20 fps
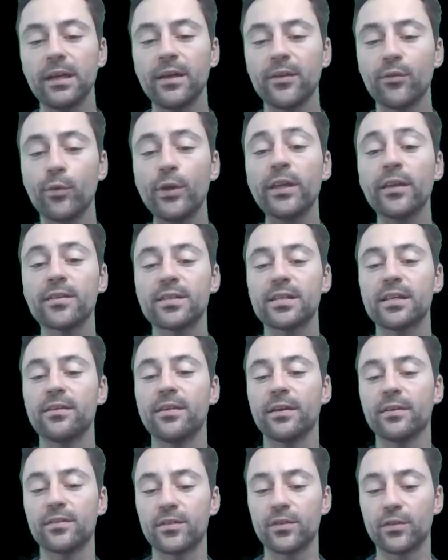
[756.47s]
And we can see
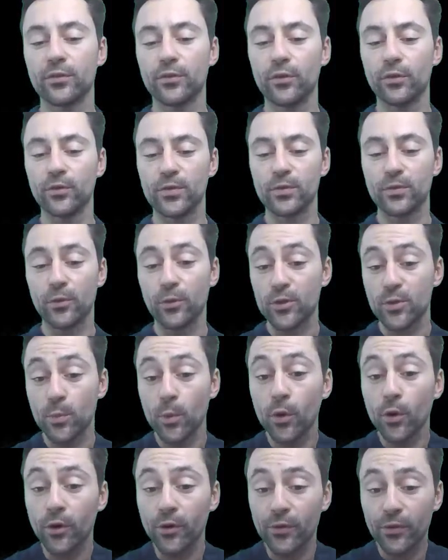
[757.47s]
that the
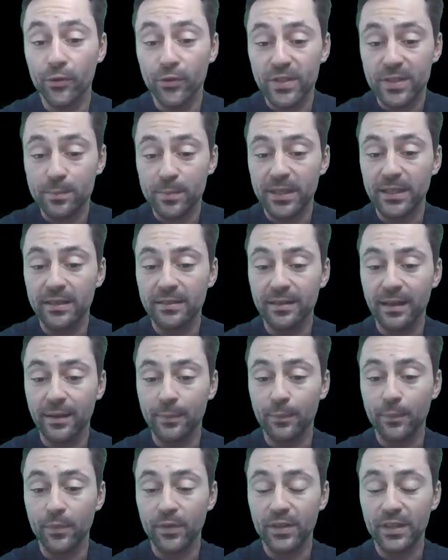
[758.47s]
smaller this
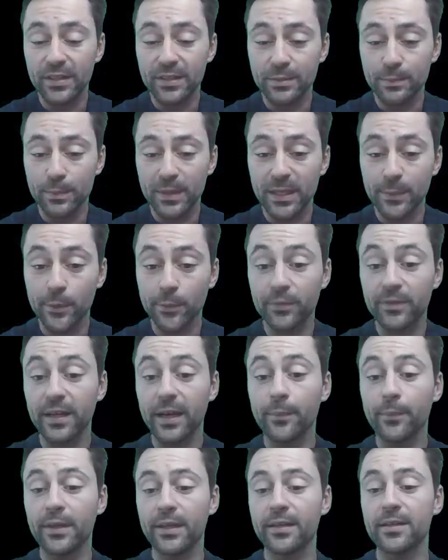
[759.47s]
minimum
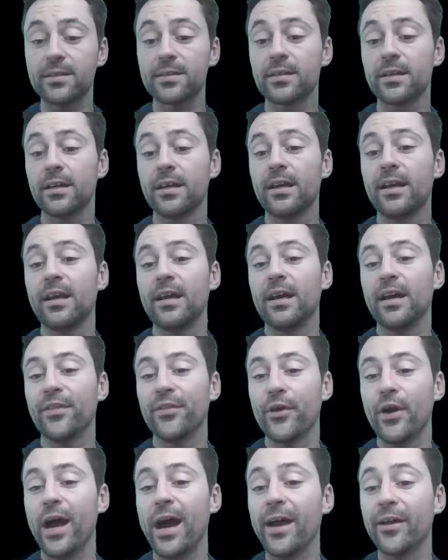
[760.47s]
time is,
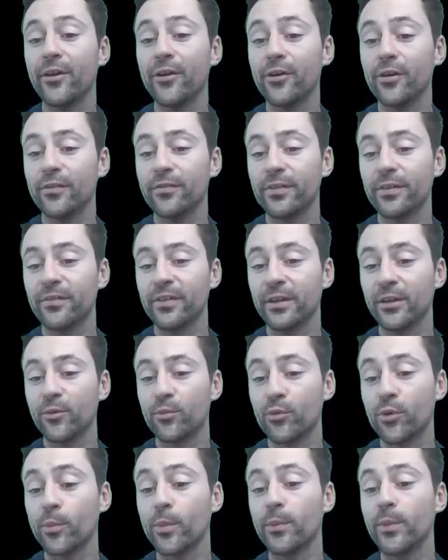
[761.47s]
and the higher of having
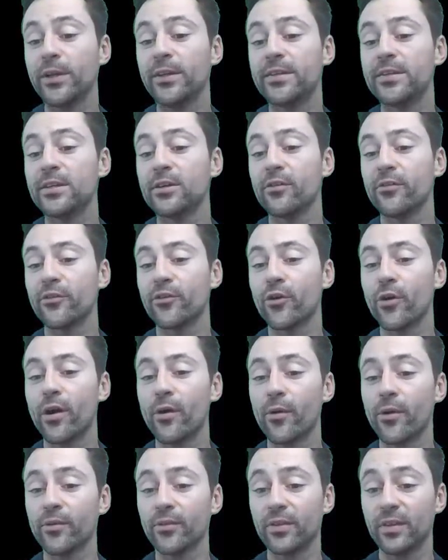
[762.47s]
a probability of a
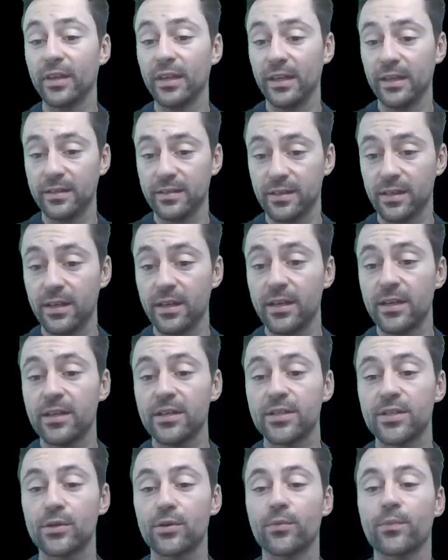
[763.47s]
go-around is.
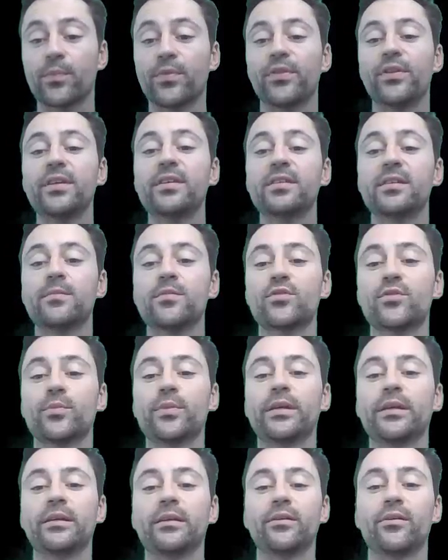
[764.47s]
So this seems to
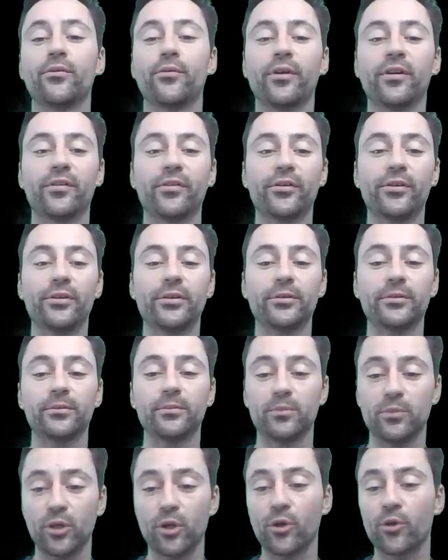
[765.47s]
be rather
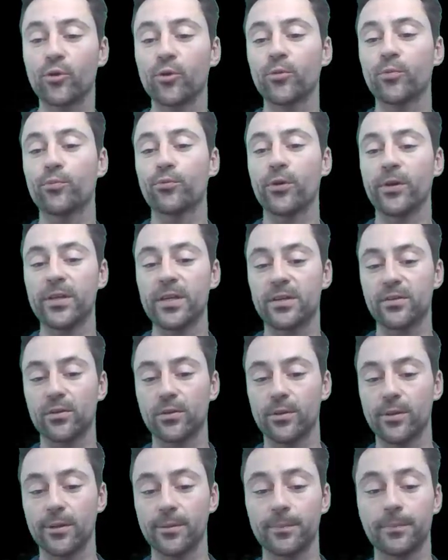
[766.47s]
a good
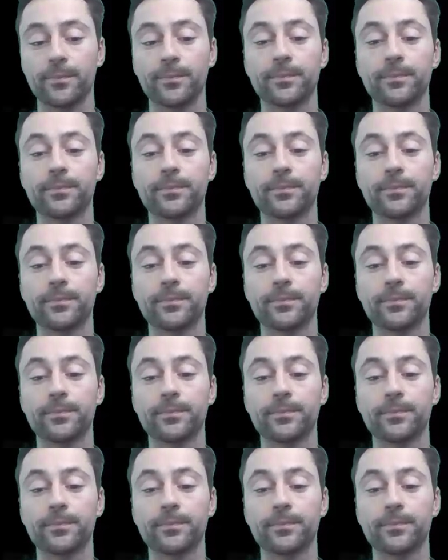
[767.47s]
predictor.